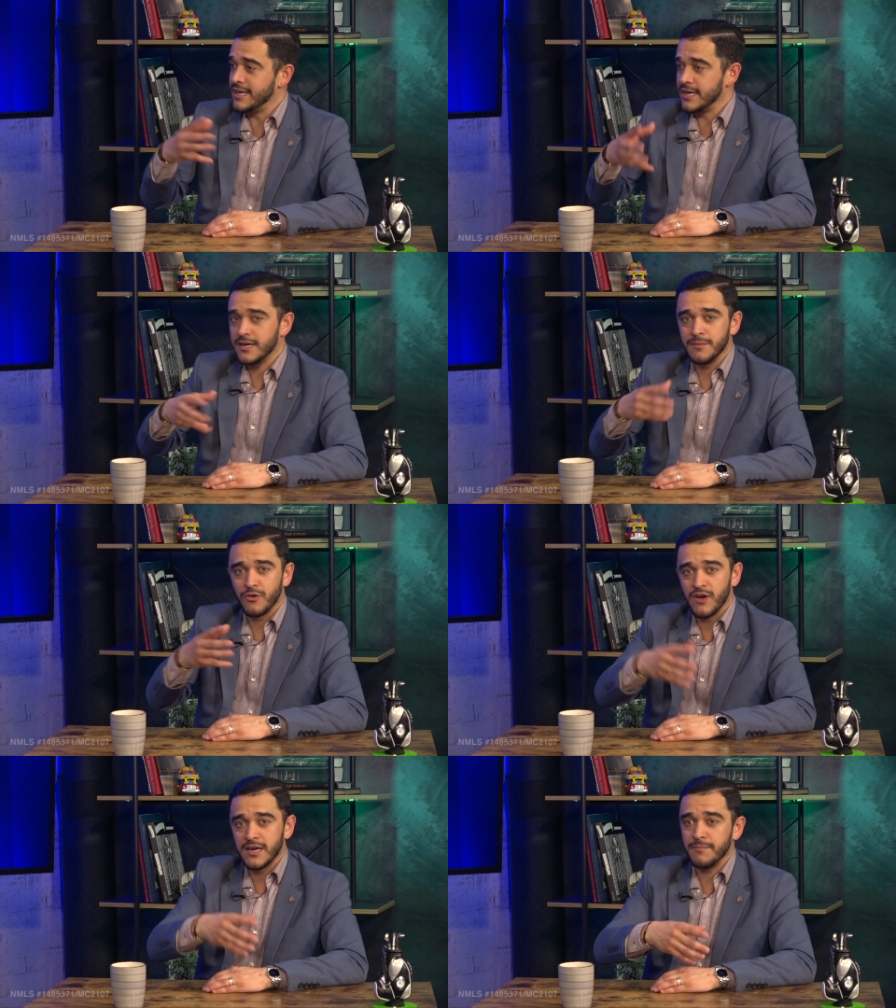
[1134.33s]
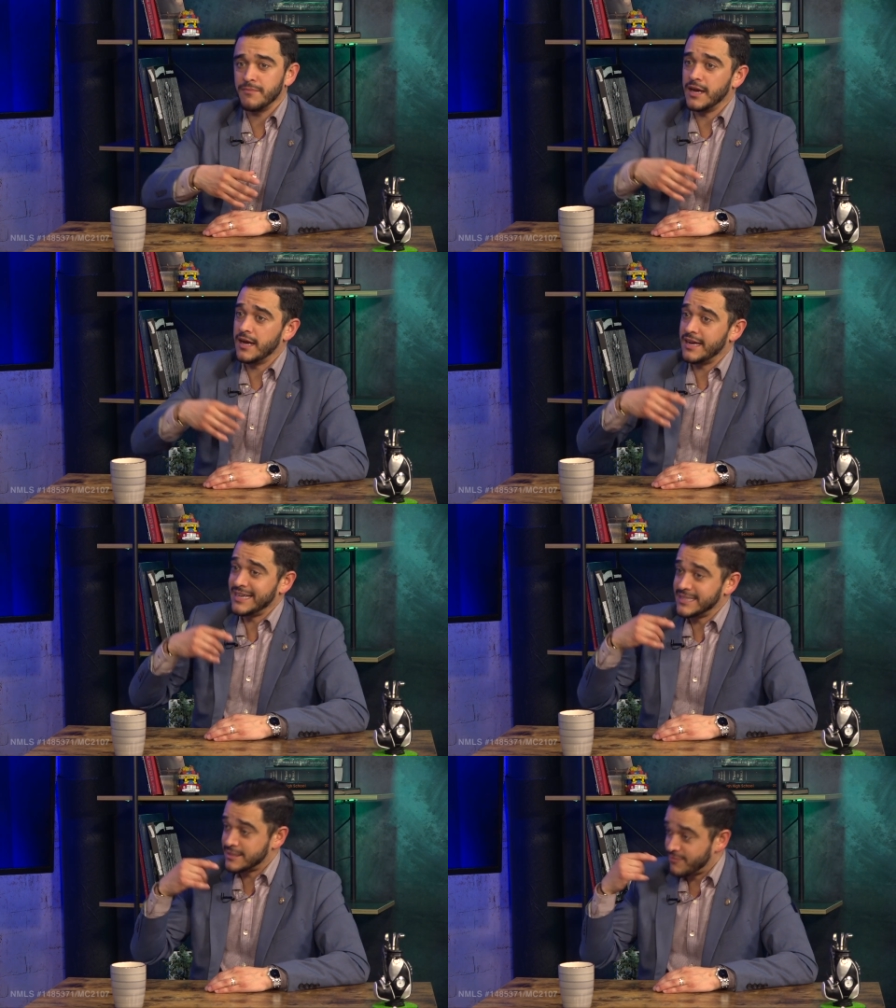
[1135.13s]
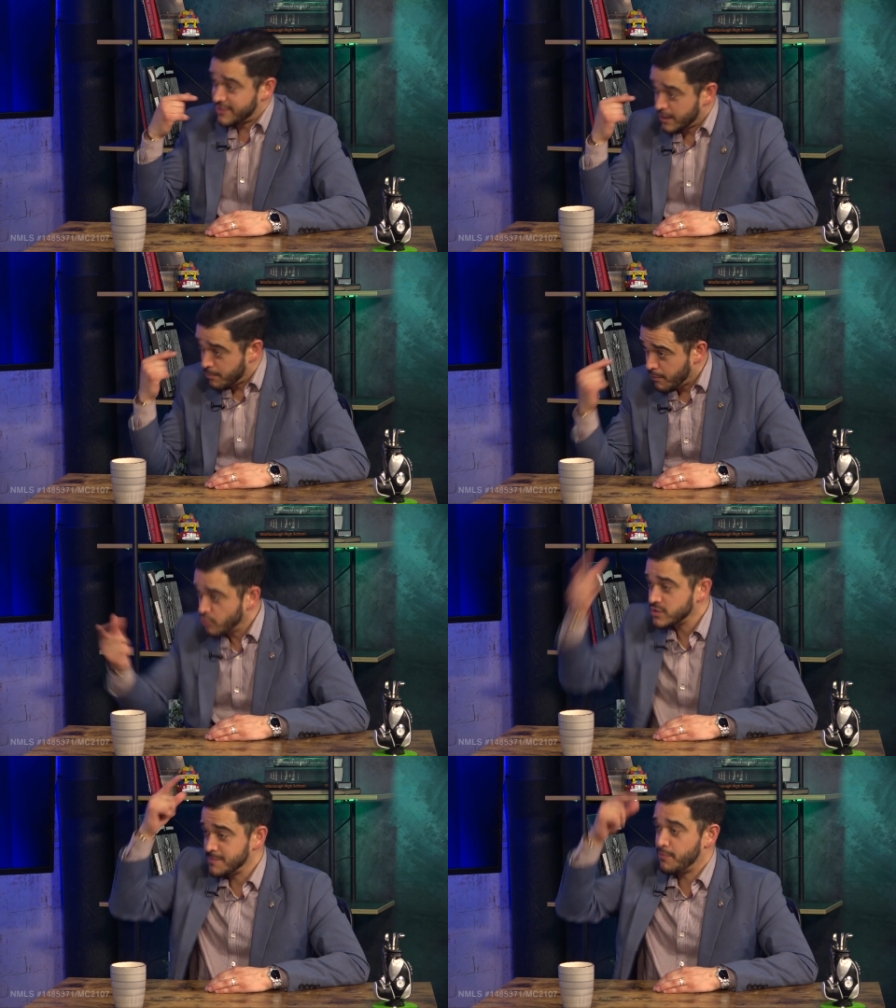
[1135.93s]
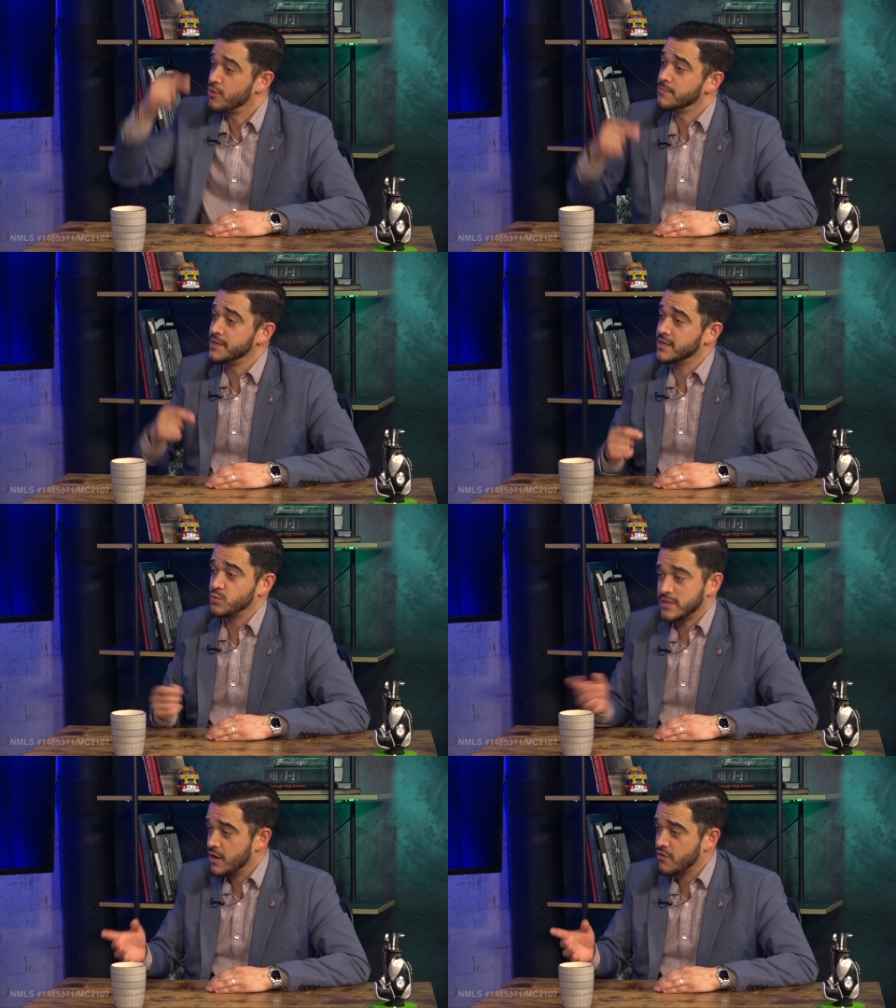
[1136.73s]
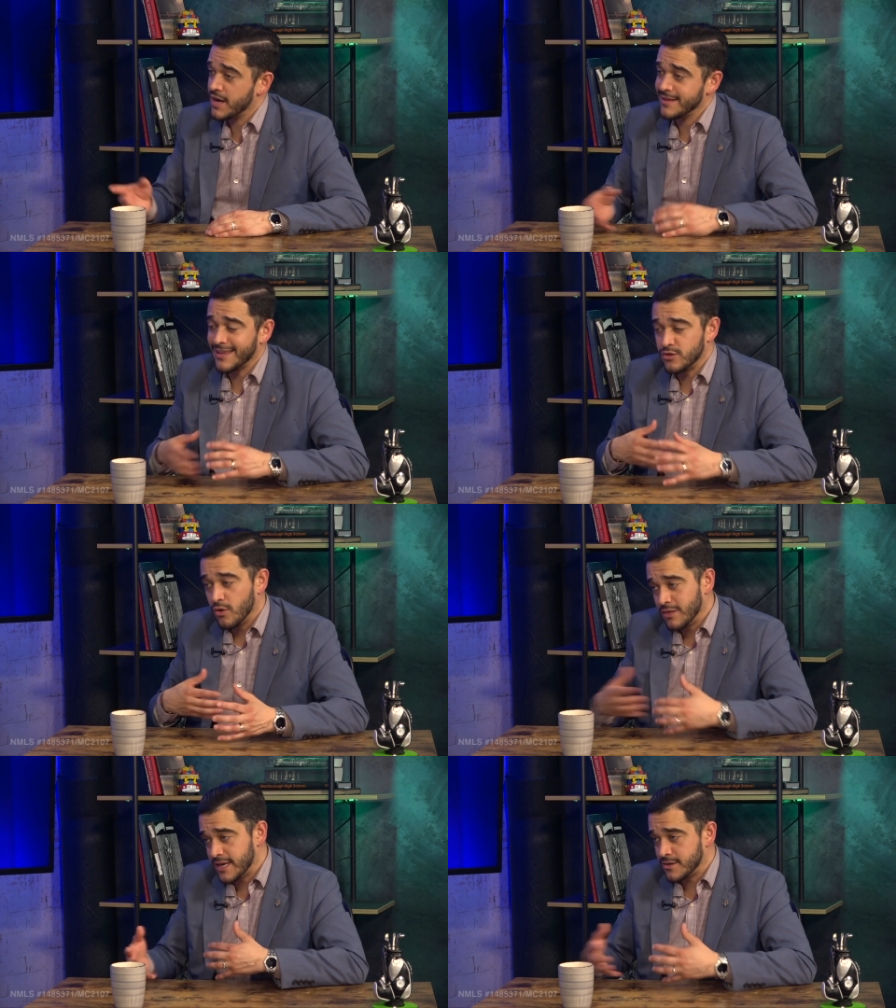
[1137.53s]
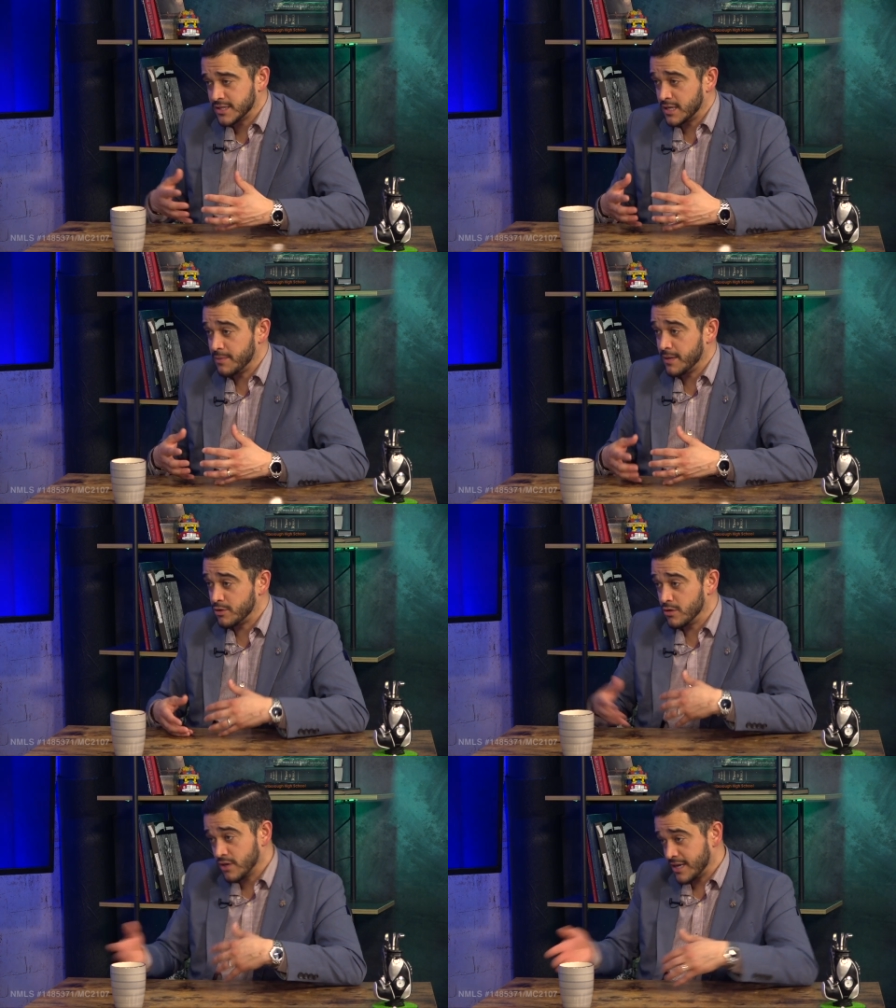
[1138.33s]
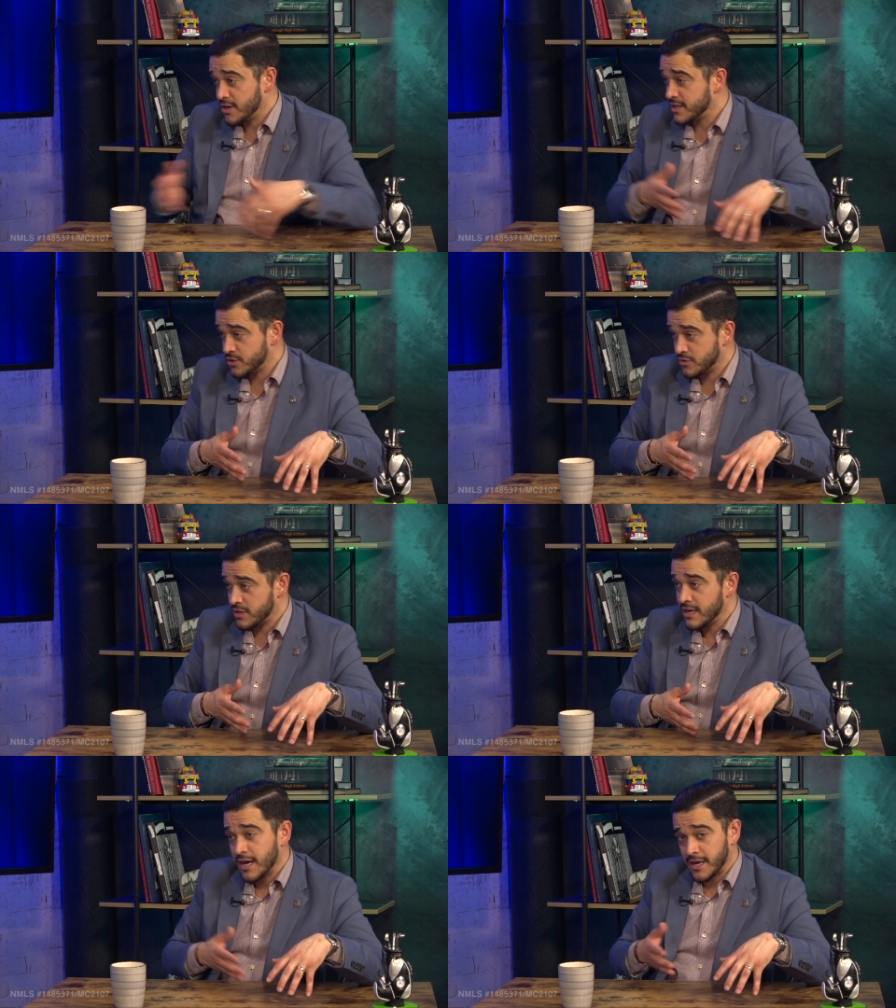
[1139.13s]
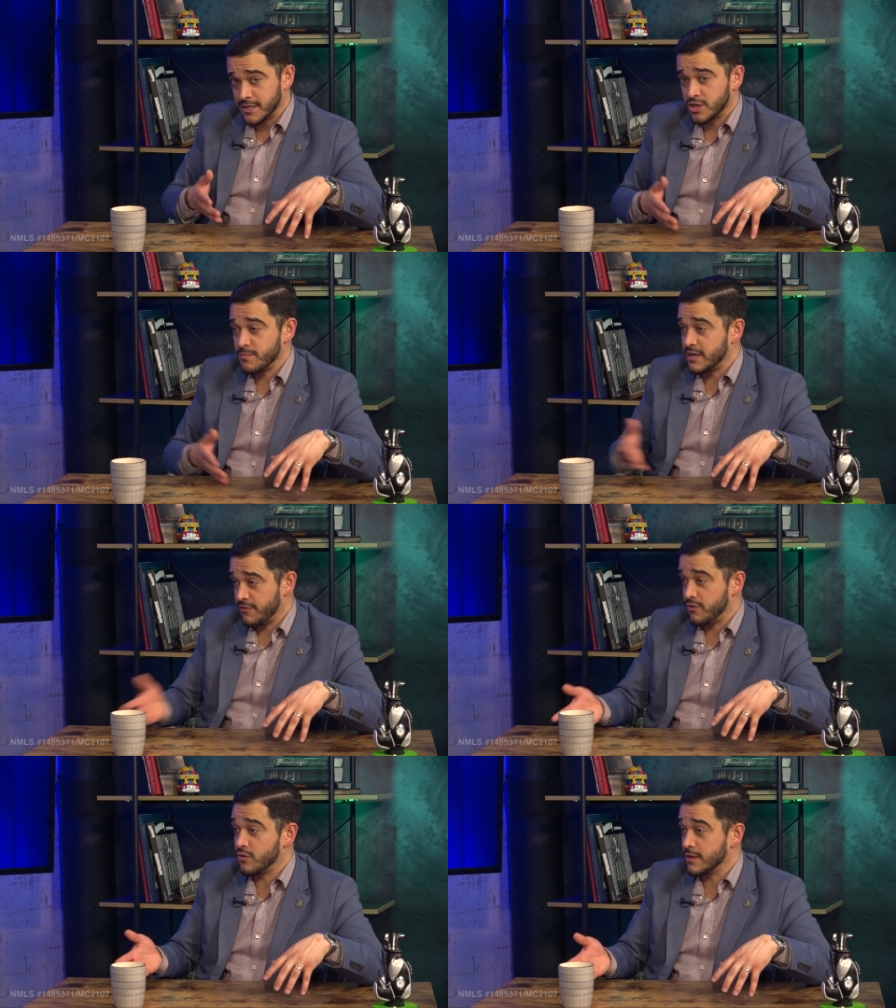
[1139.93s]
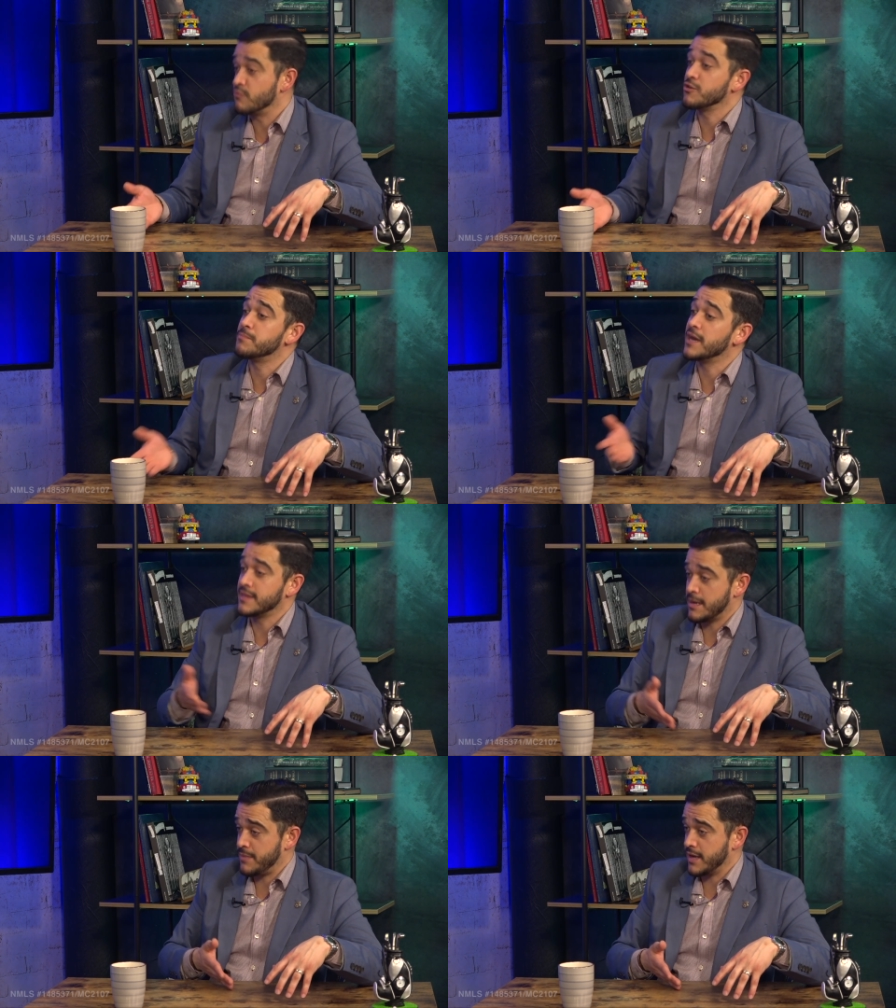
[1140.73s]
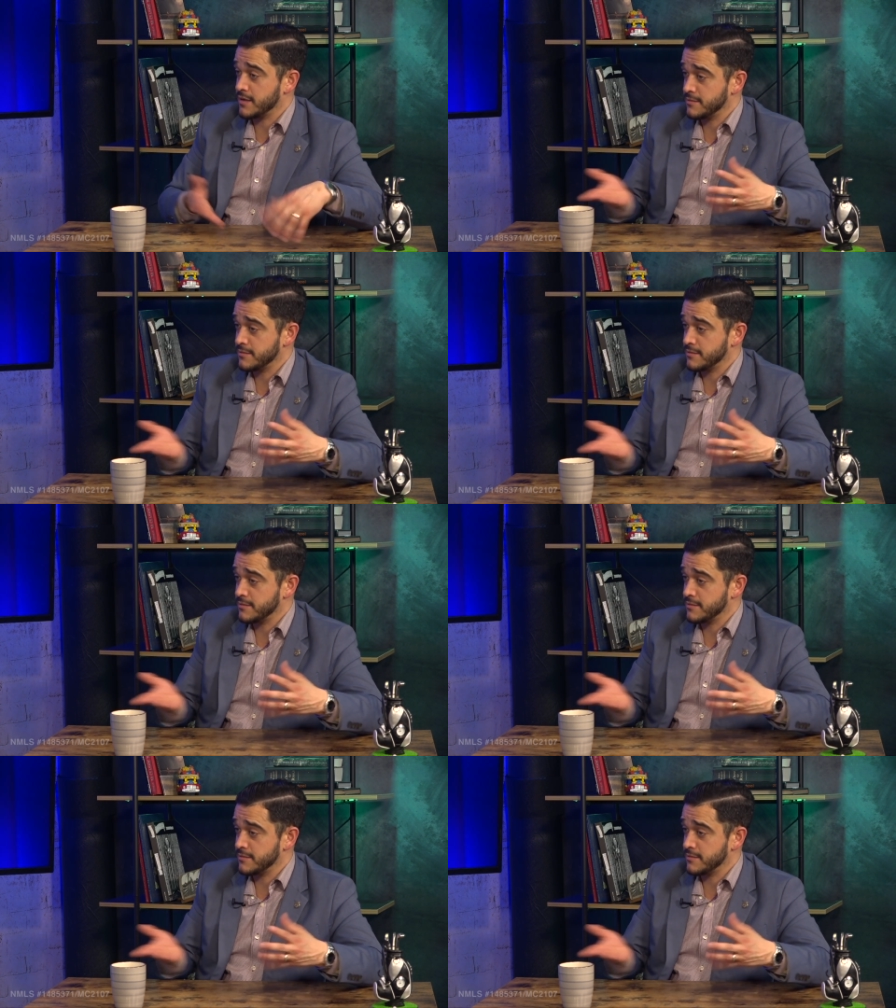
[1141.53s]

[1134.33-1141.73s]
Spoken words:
Income credit is the most important, because without credit, no lender is going to be able to look at your history and determine if you can repay that back.